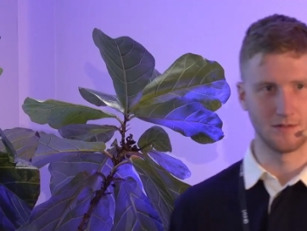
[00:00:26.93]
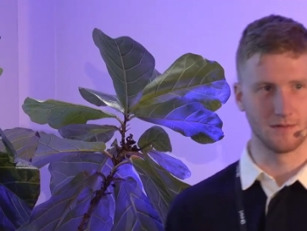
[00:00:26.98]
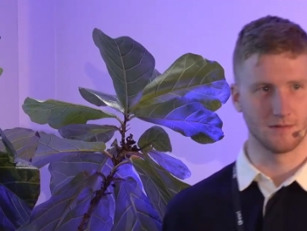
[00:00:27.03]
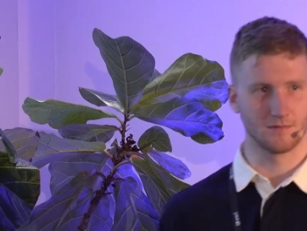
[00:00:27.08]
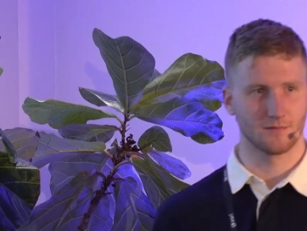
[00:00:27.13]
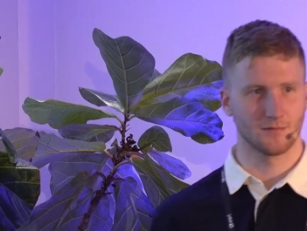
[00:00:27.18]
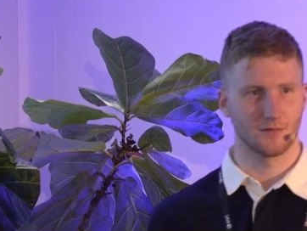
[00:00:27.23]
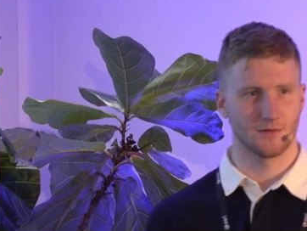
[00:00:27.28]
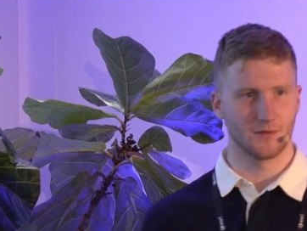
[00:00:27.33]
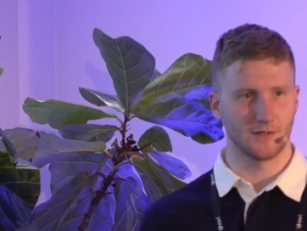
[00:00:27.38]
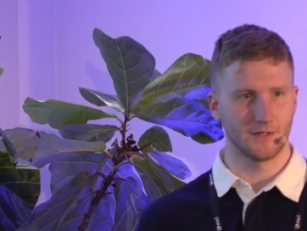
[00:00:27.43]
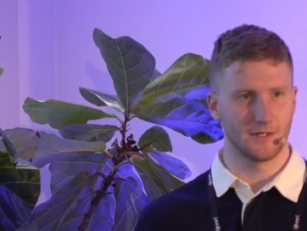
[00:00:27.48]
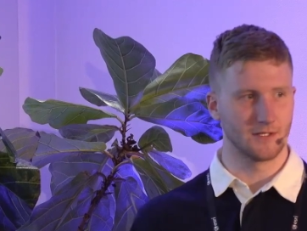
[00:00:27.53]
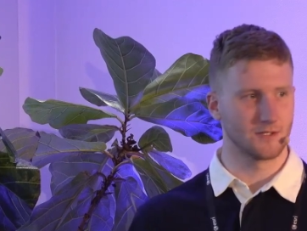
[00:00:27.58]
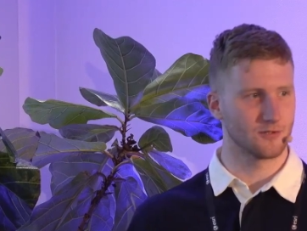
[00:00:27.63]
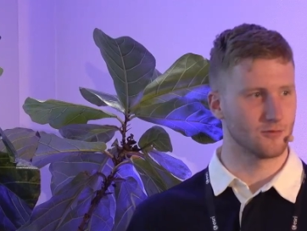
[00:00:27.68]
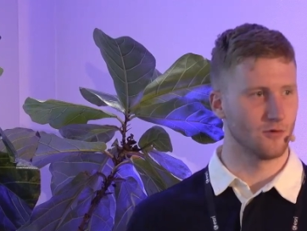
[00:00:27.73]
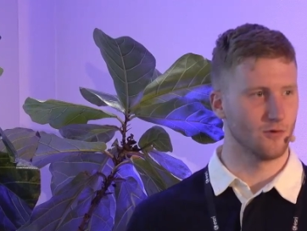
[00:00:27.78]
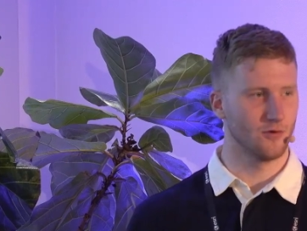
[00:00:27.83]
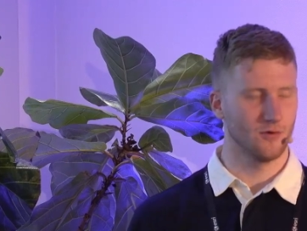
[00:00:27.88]
Greetings
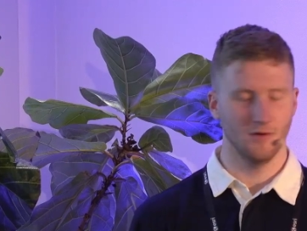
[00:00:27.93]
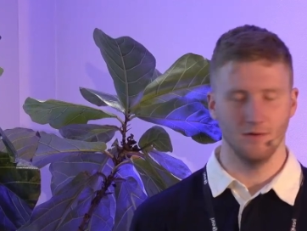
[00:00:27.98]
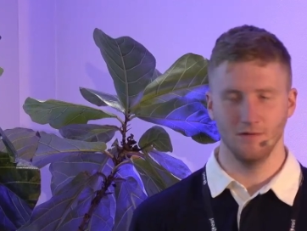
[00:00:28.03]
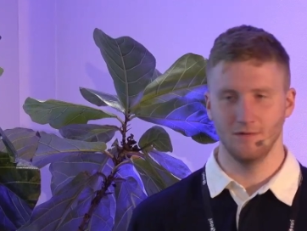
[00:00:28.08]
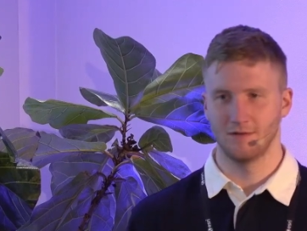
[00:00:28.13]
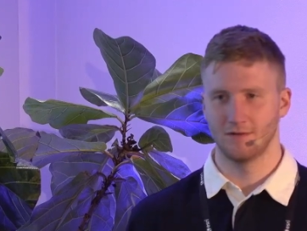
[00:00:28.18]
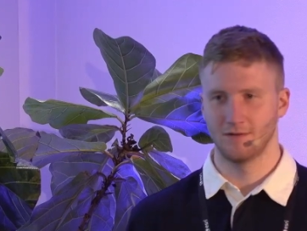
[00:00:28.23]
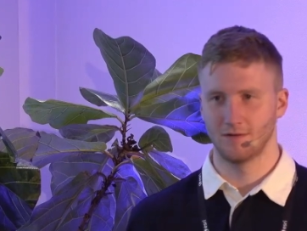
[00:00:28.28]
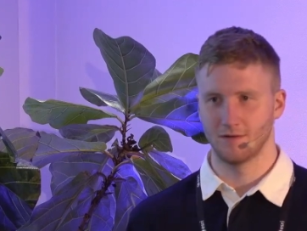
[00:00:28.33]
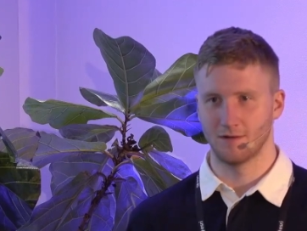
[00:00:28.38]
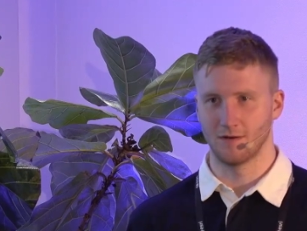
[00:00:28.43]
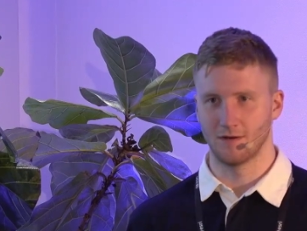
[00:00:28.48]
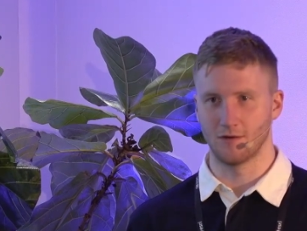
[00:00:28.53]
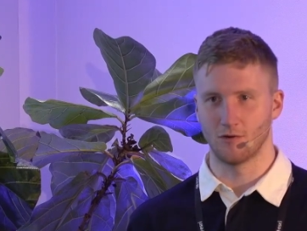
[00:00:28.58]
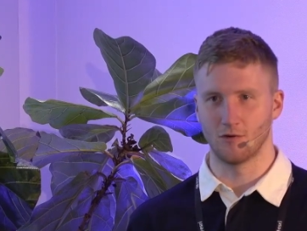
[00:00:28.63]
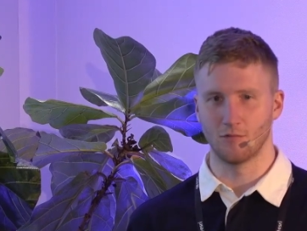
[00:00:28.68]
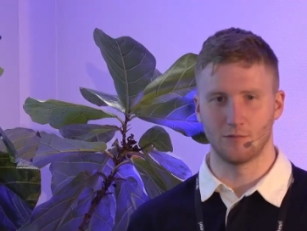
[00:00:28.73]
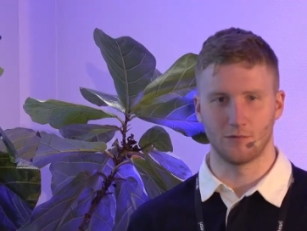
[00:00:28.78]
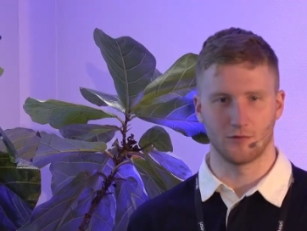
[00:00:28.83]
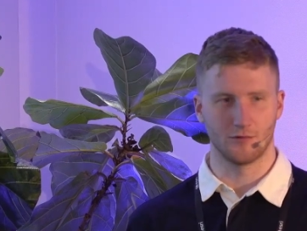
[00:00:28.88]
to all. I
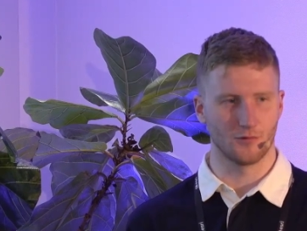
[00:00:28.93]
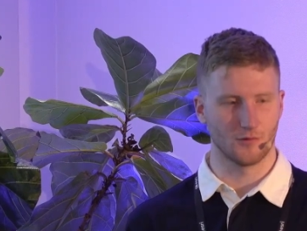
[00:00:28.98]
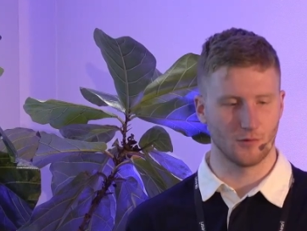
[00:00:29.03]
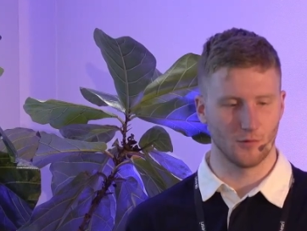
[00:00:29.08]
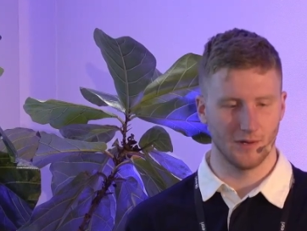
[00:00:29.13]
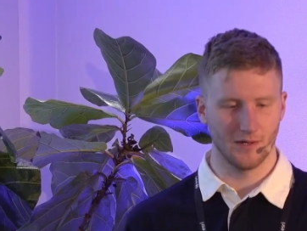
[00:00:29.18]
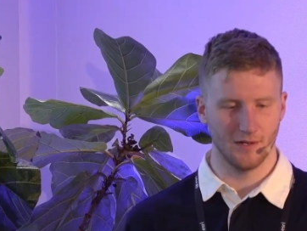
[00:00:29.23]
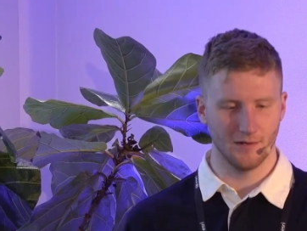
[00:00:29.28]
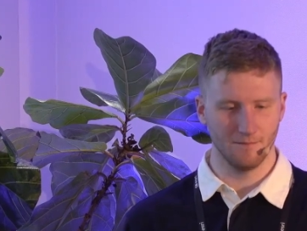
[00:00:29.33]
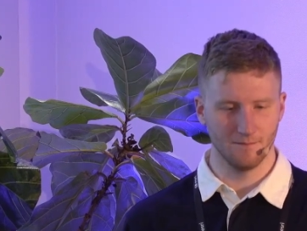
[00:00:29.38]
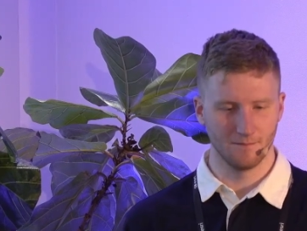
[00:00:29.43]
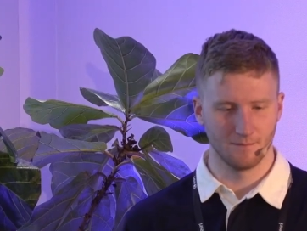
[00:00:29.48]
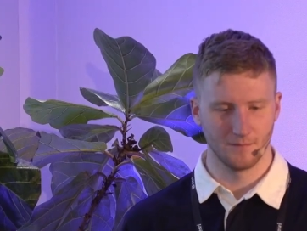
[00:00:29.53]
hope you're doing well.